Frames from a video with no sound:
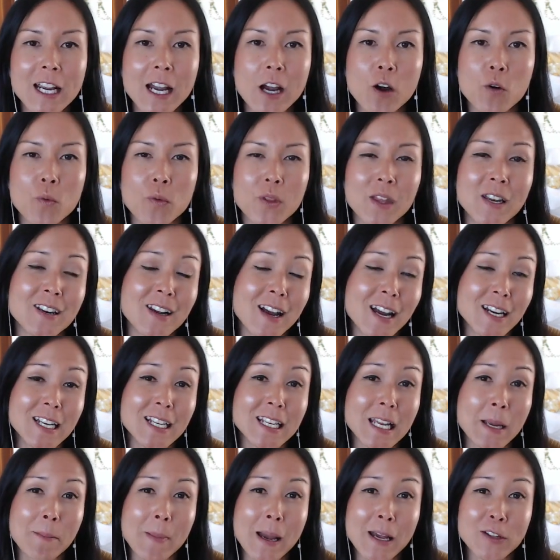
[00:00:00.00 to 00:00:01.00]
out the 90
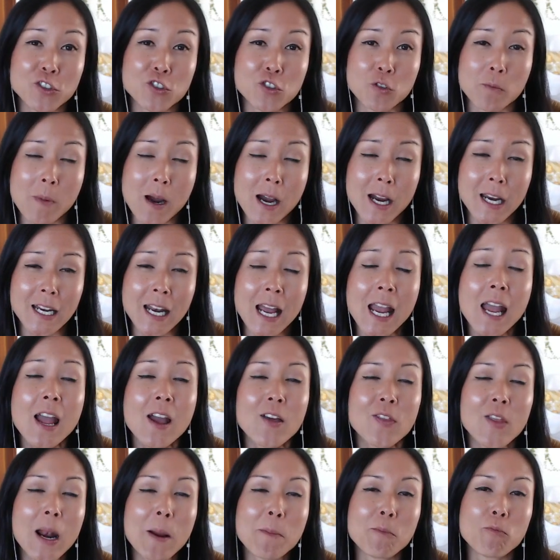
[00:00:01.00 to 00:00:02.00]
day mastermind
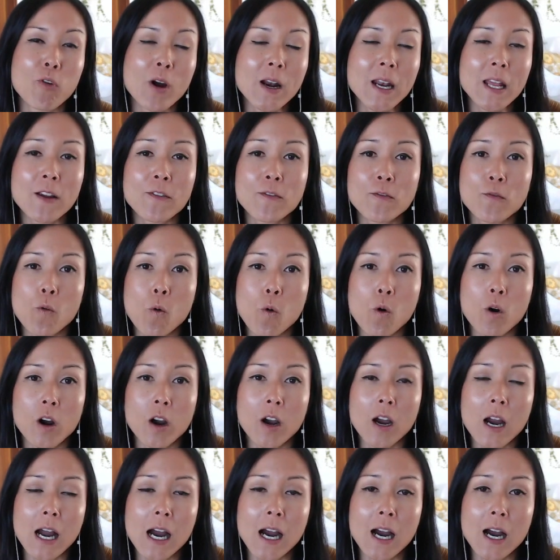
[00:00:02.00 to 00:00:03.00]
that I'm running
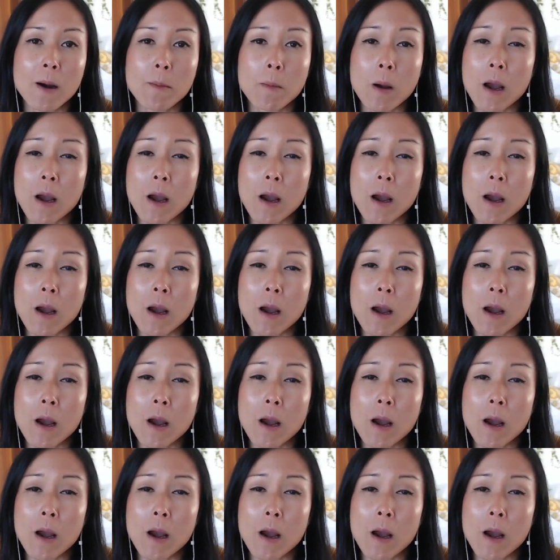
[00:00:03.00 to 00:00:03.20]
for um,